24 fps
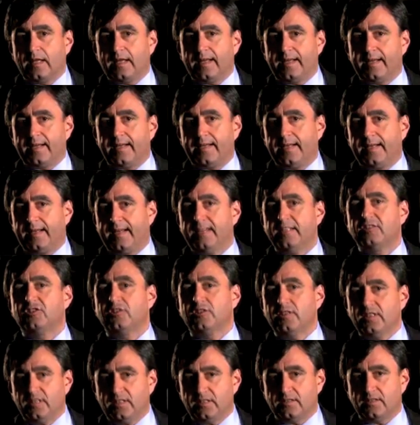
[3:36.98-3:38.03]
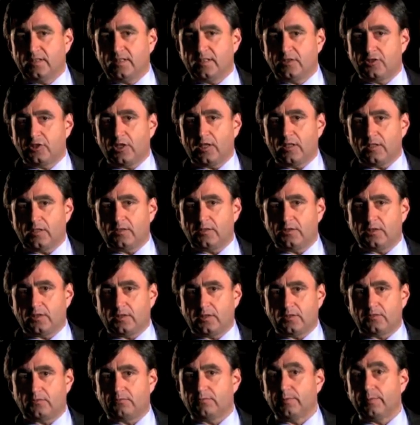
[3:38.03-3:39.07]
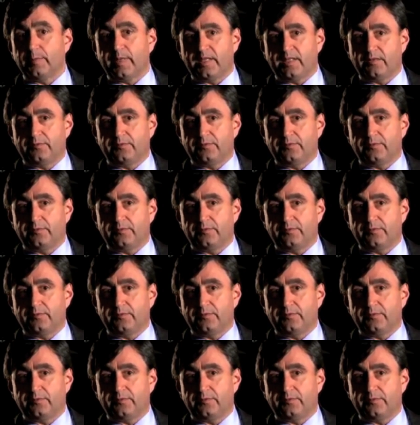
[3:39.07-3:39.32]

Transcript: and engineering challenges remain